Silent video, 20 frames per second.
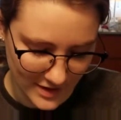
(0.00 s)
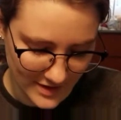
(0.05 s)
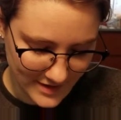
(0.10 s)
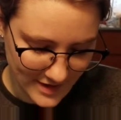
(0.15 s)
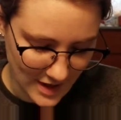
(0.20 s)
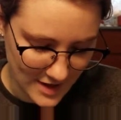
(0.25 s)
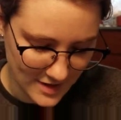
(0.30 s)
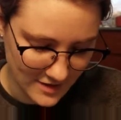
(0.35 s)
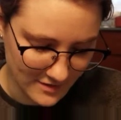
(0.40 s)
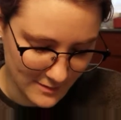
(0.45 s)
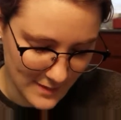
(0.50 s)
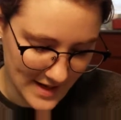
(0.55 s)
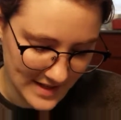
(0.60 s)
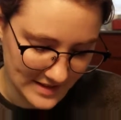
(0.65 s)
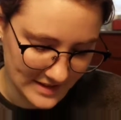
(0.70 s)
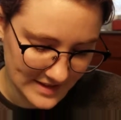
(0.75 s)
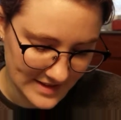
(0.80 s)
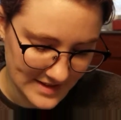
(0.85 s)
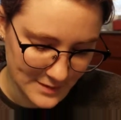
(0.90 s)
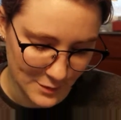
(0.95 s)
It's kind of
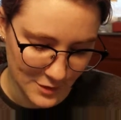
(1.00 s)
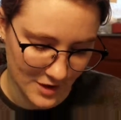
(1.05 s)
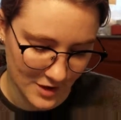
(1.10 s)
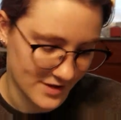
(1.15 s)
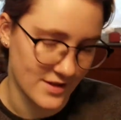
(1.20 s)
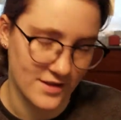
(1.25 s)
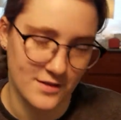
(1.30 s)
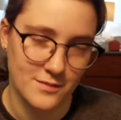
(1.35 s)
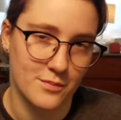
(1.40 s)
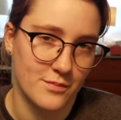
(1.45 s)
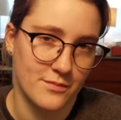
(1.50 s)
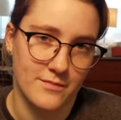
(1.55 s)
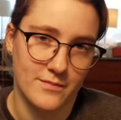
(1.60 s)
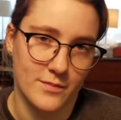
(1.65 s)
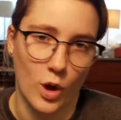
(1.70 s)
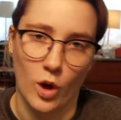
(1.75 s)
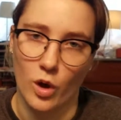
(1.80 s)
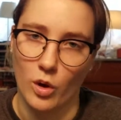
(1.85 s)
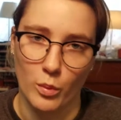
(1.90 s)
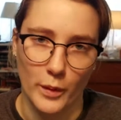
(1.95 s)
mindless because it's
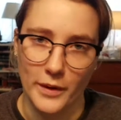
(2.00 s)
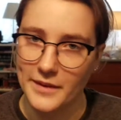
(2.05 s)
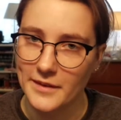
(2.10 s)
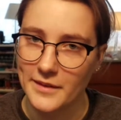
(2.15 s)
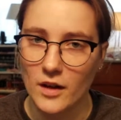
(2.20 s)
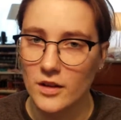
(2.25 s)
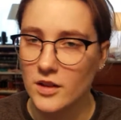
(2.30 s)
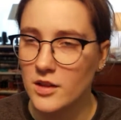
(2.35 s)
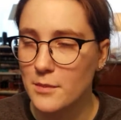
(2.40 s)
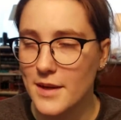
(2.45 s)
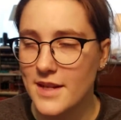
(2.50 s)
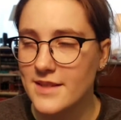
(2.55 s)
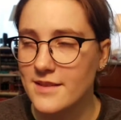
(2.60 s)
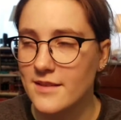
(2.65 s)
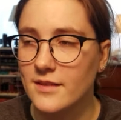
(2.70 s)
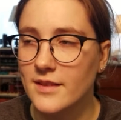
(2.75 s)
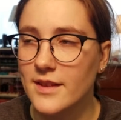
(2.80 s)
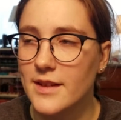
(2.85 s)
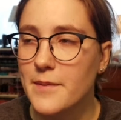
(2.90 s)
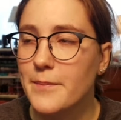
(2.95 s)
all 1 color
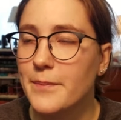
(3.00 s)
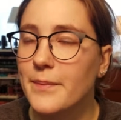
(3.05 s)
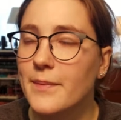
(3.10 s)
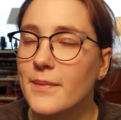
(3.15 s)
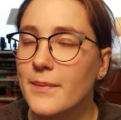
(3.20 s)
basically.